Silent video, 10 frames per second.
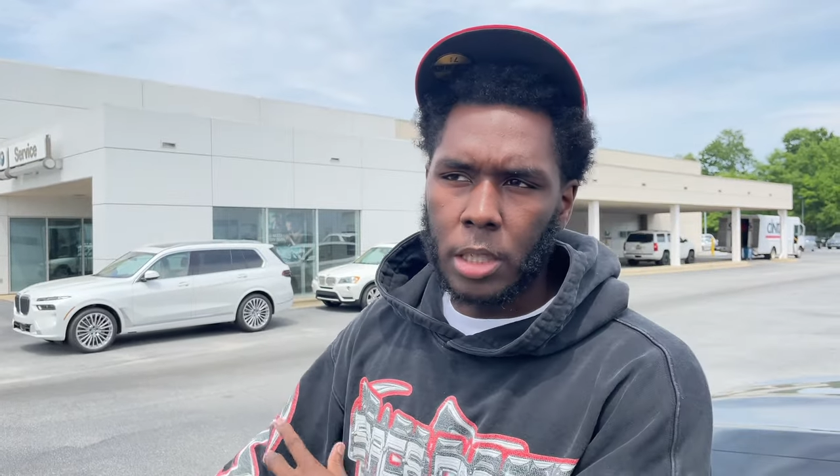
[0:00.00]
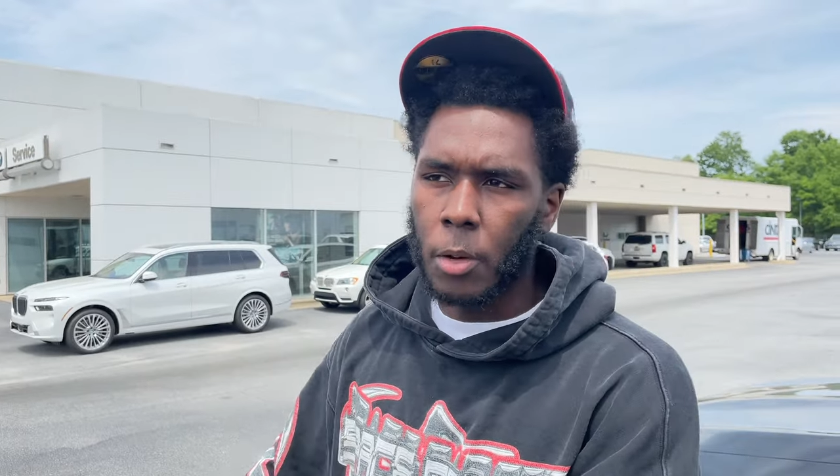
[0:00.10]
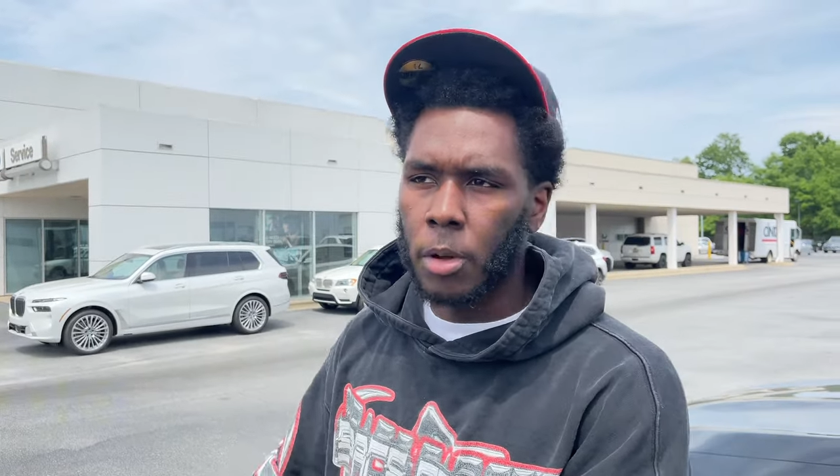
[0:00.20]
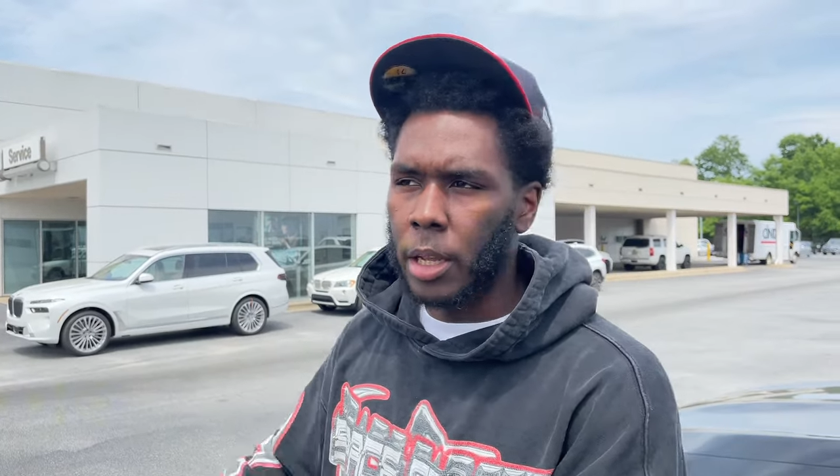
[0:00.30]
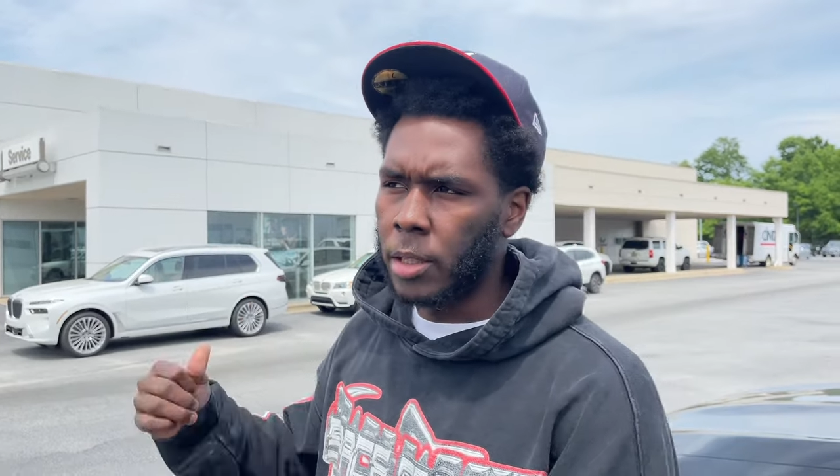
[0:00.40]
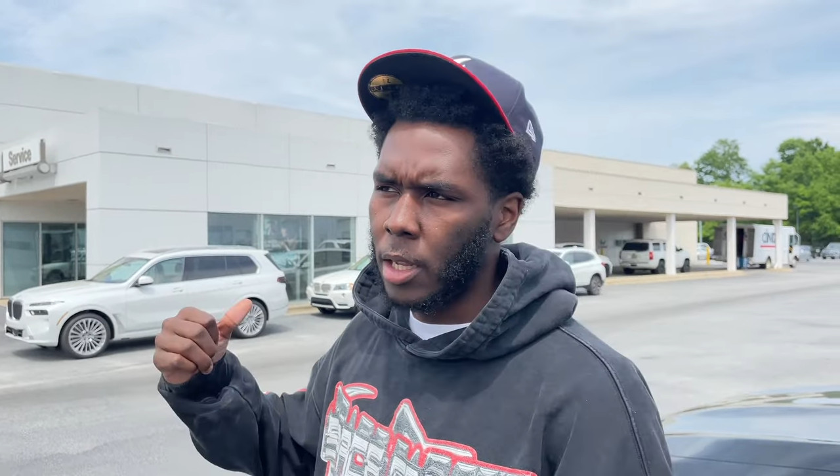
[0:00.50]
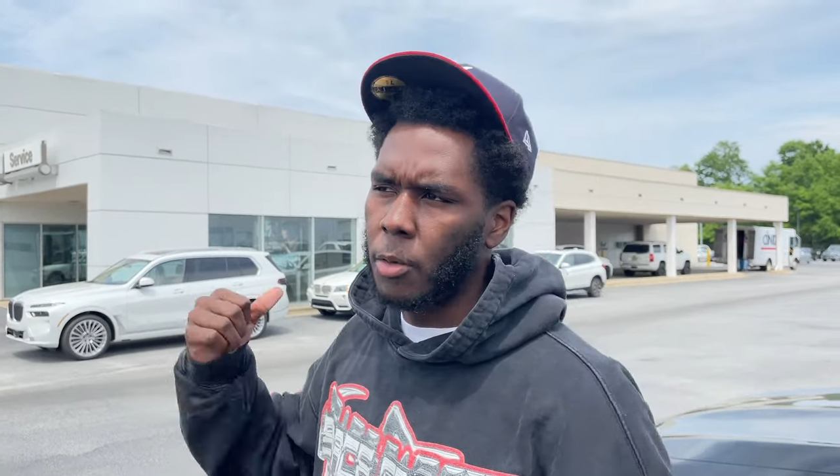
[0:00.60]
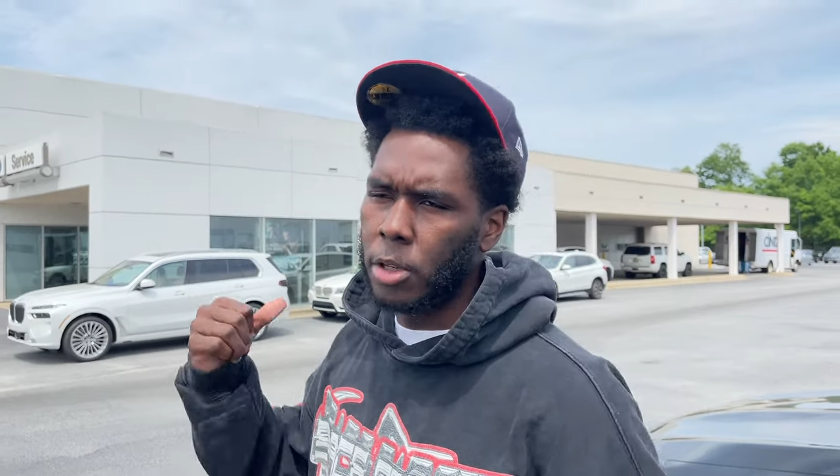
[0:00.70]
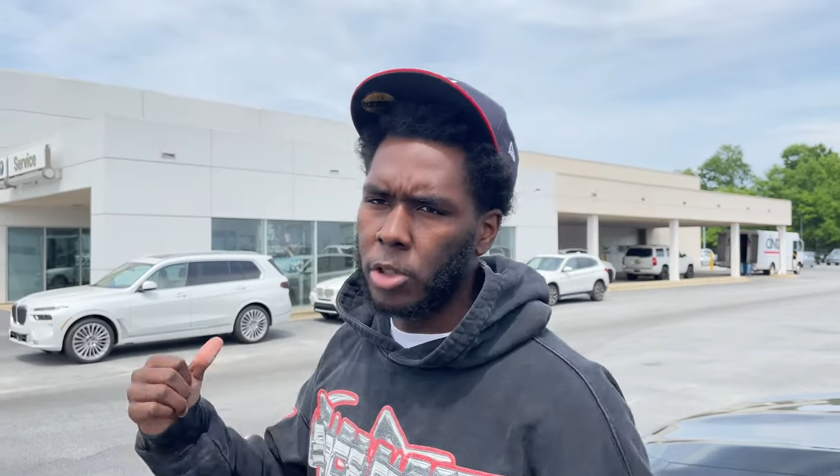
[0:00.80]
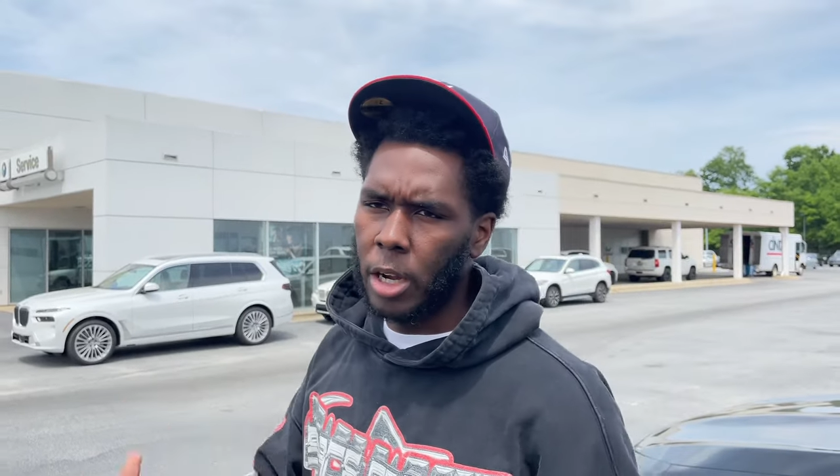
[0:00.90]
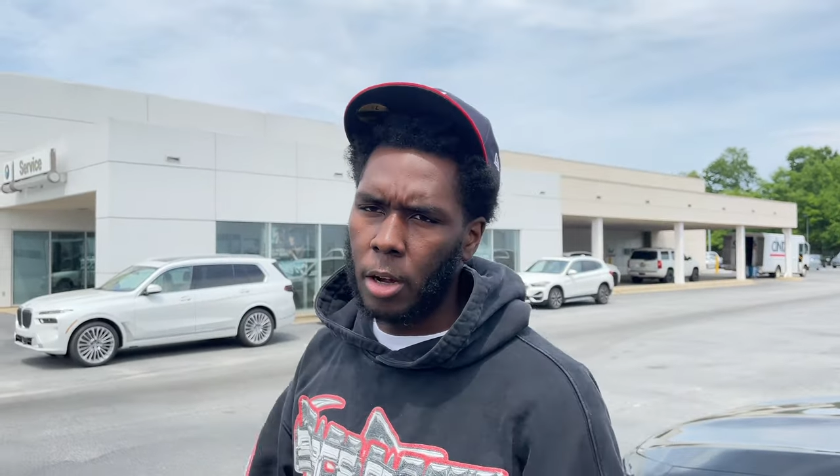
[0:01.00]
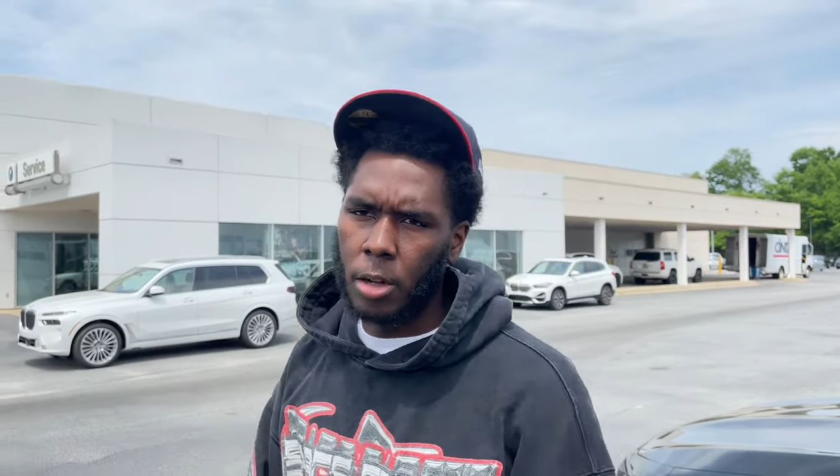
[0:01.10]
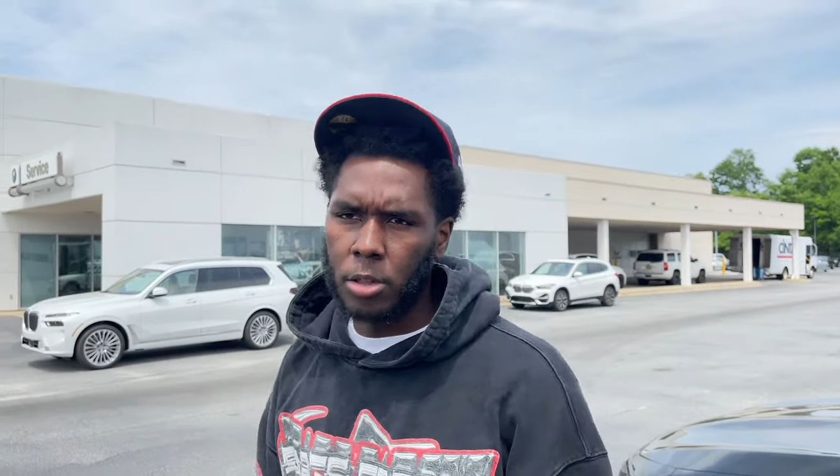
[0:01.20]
I want a track haul.